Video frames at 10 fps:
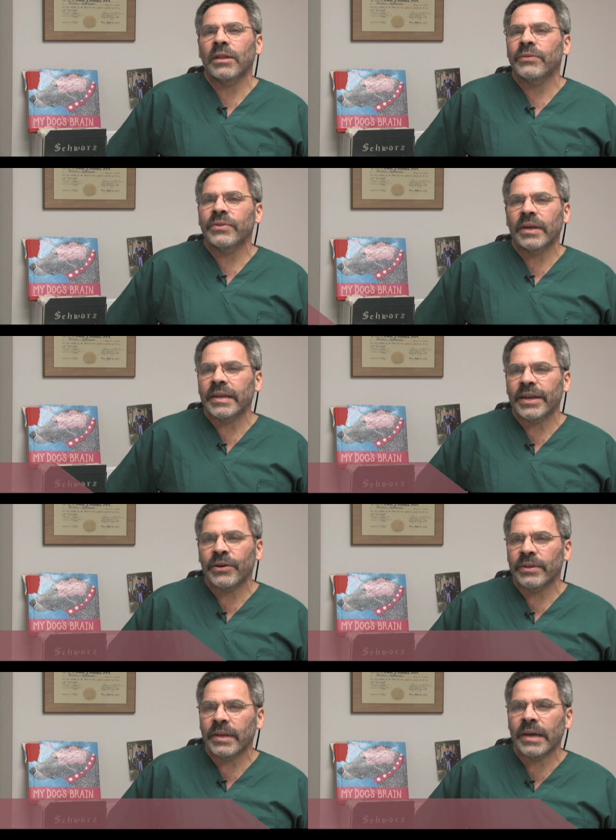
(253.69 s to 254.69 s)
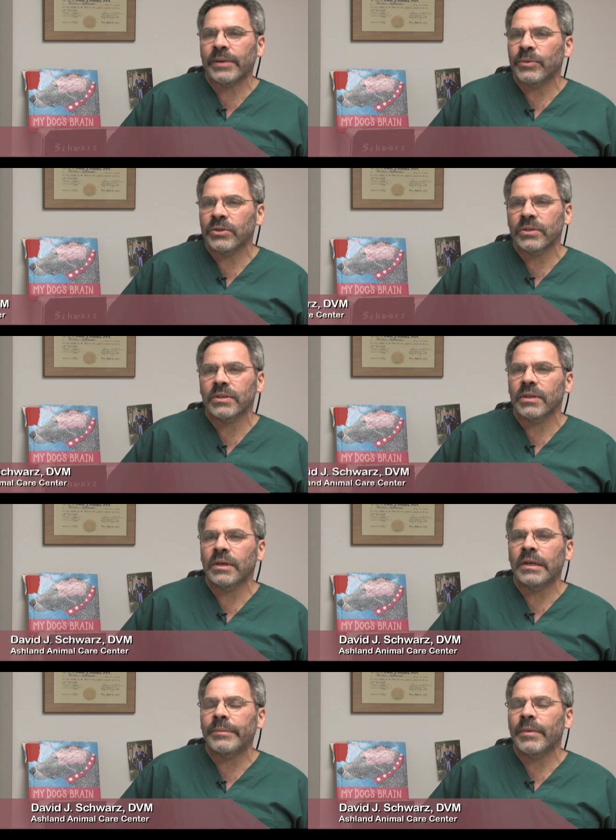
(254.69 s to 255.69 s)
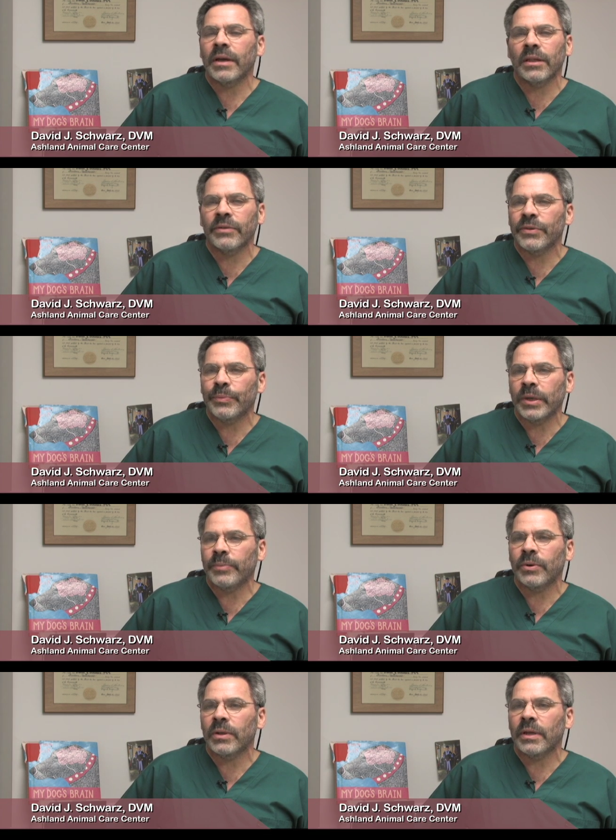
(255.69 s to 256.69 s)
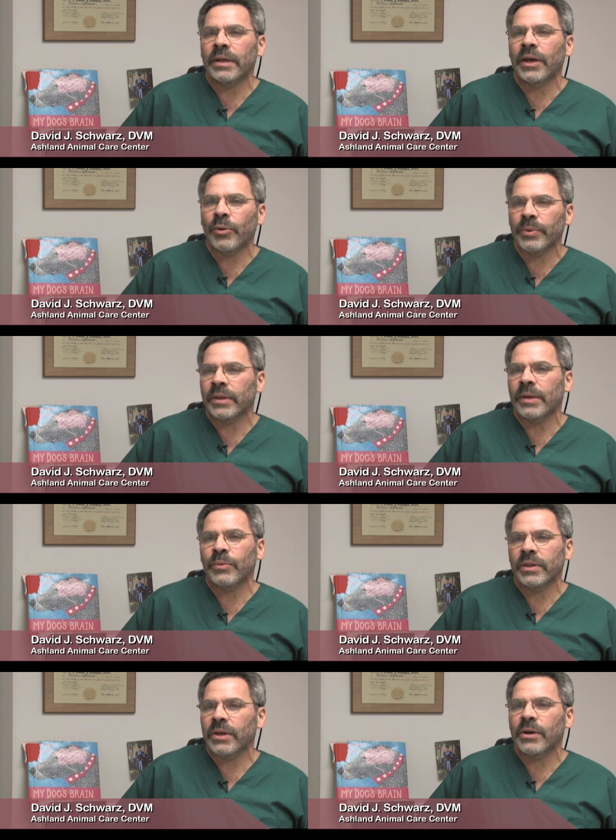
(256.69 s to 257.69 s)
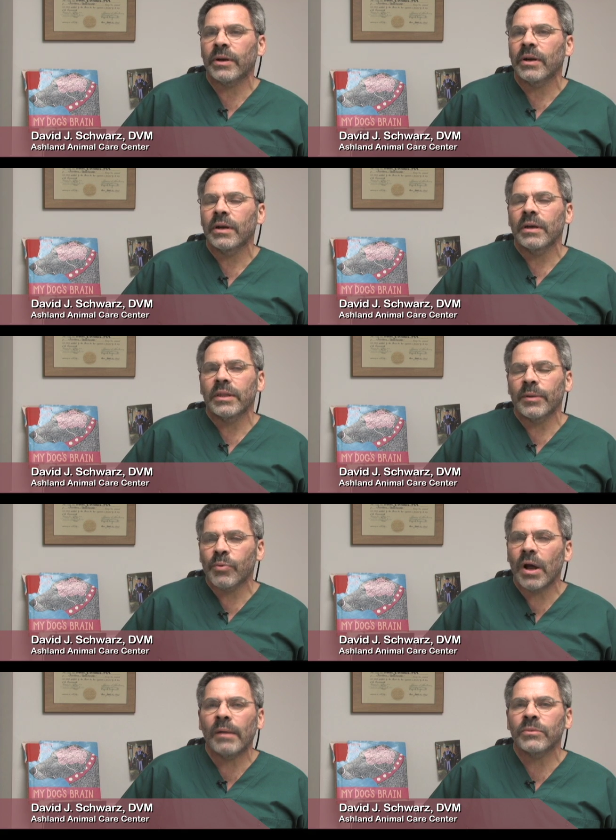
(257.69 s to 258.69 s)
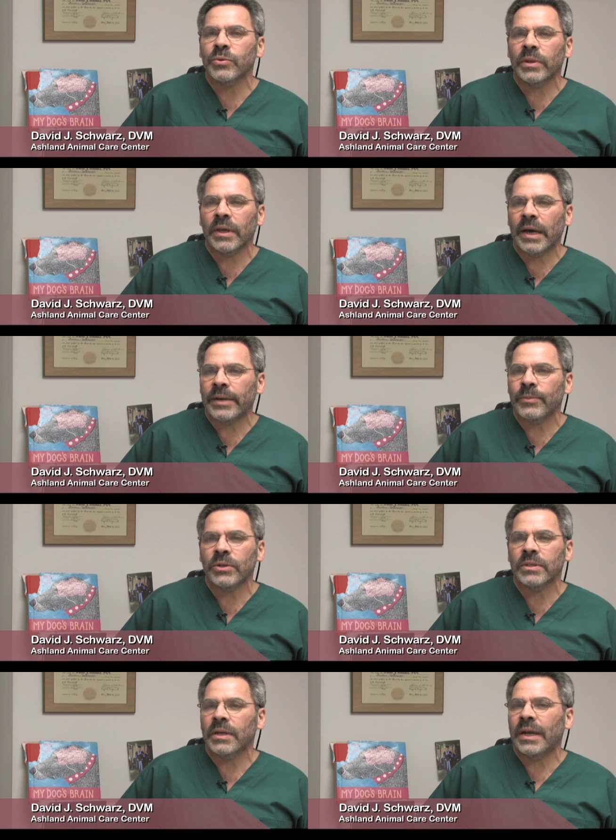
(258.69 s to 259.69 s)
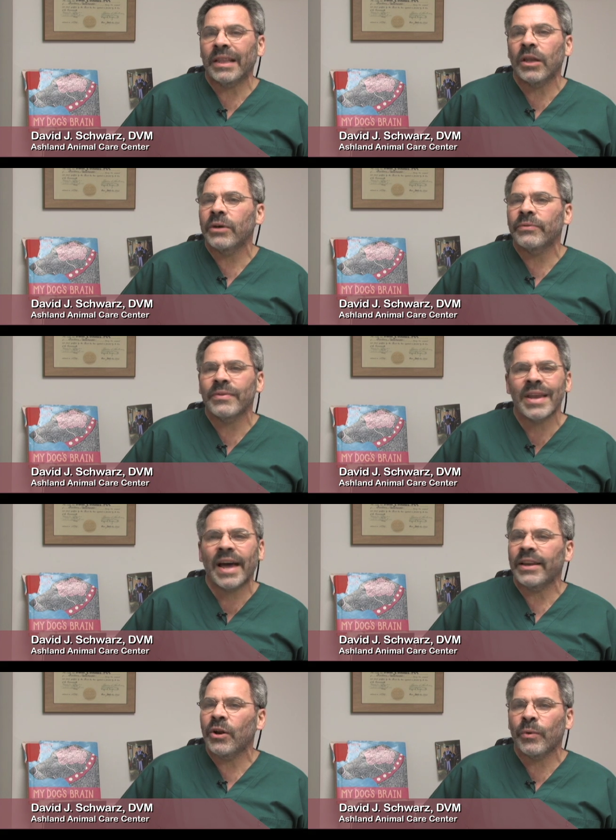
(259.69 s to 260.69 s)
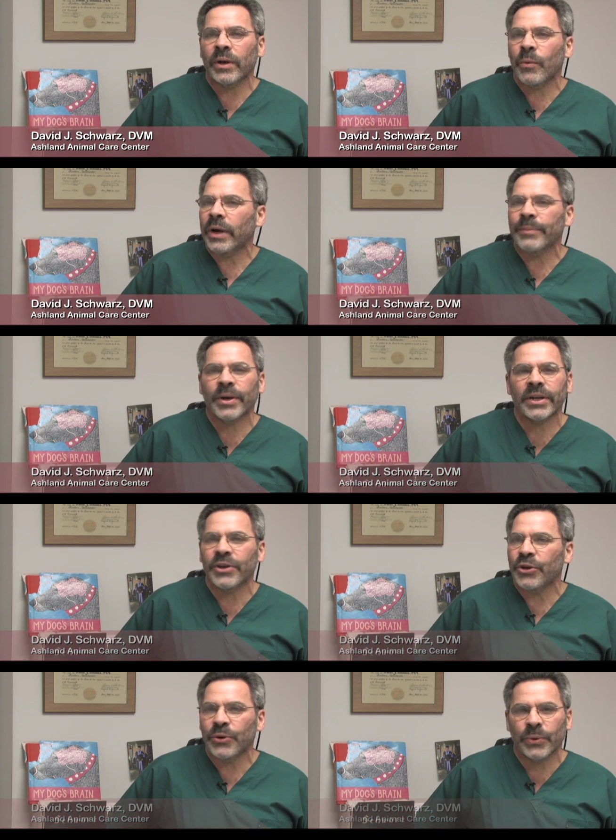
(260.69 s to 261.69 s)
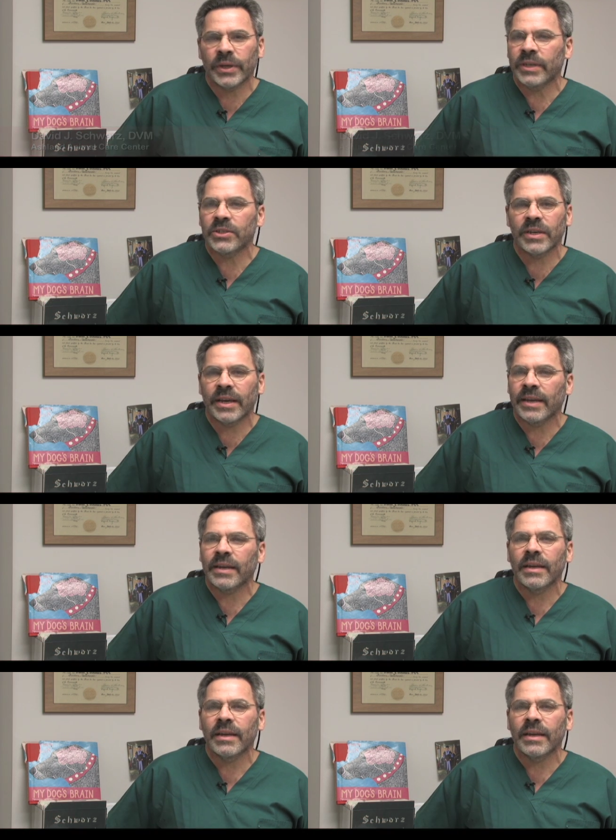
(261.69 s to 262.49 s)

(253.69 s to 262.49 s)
love taking care of the animals. I love the people and helping them with their problems with the animals, and I love not knowing what I'm going to do each day.